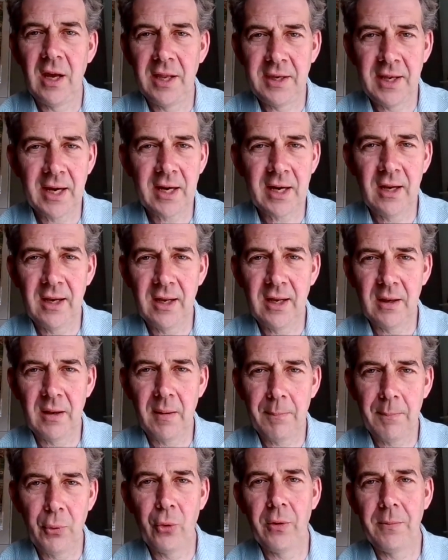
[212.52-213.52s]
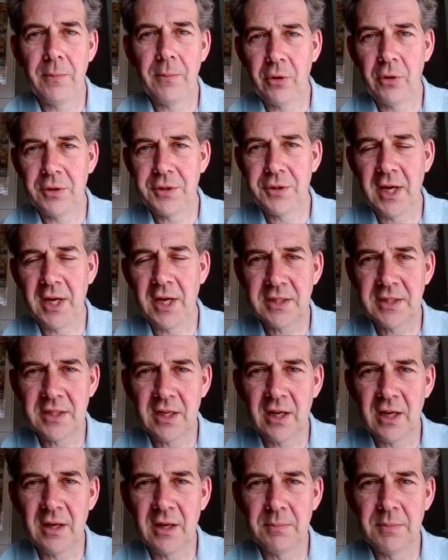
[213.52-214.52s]
Anaklia port project
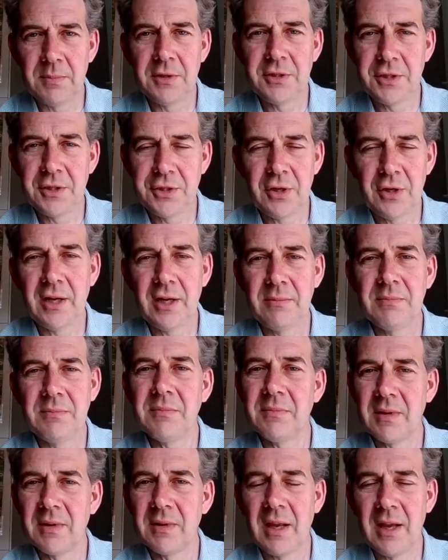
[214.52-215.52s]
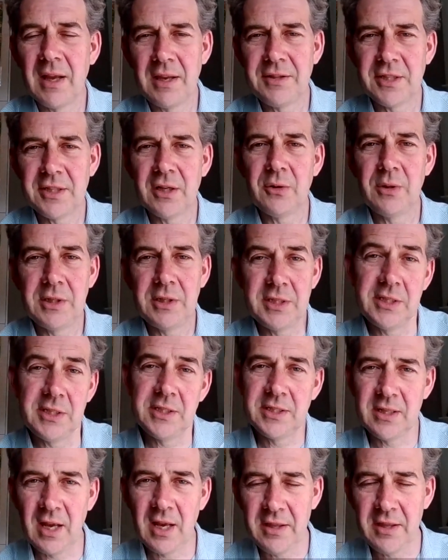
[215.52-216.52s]
um, to try and and so this
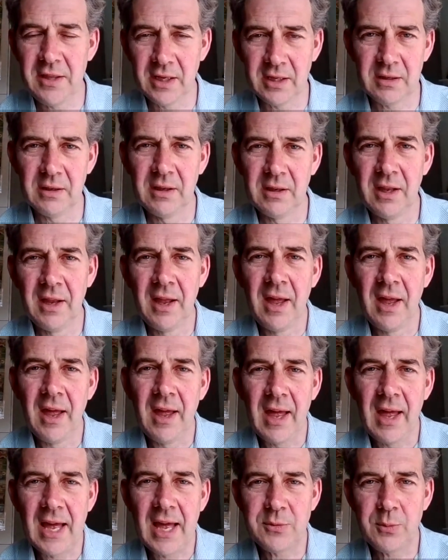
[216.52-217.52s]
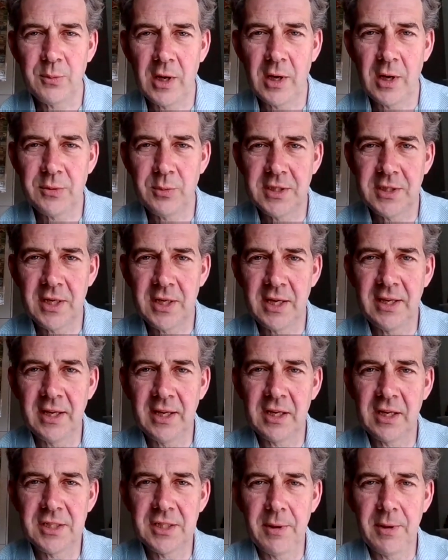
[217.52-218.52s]
is, I think, as as we say in
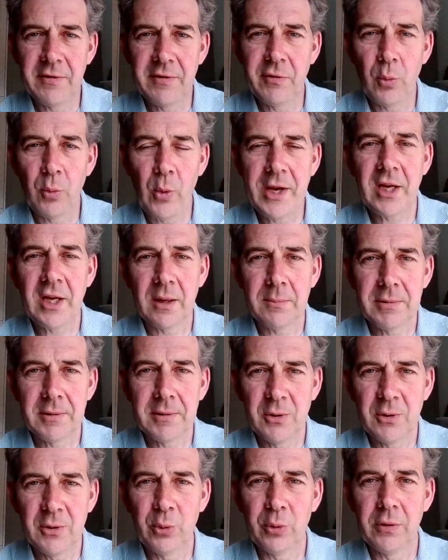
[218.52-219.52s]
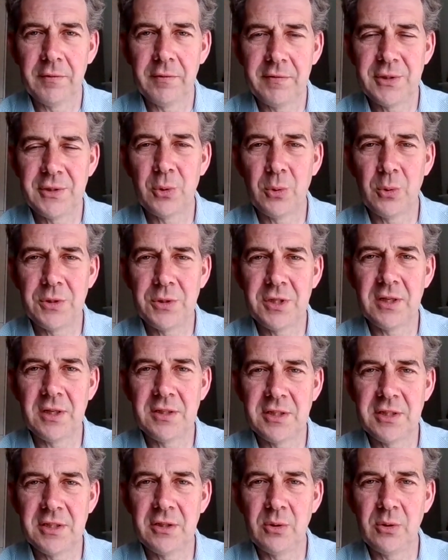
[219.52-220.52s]
English, a bit of a wake up call for
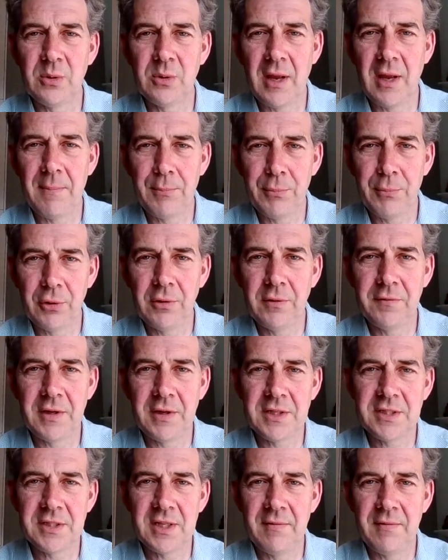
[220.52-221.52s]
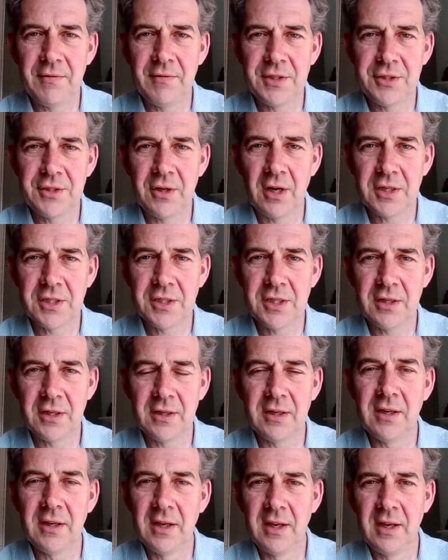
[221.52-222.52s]
Georgia to improve its
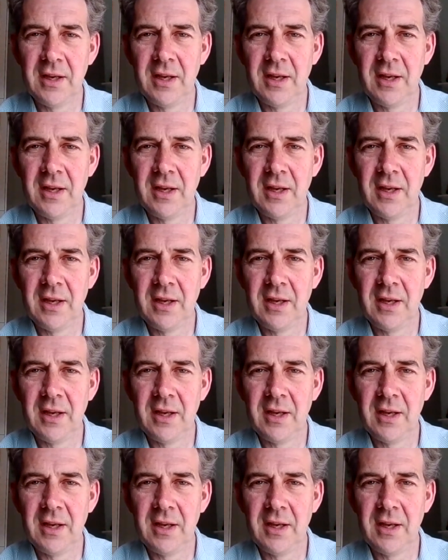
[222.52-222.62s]
infrastructure,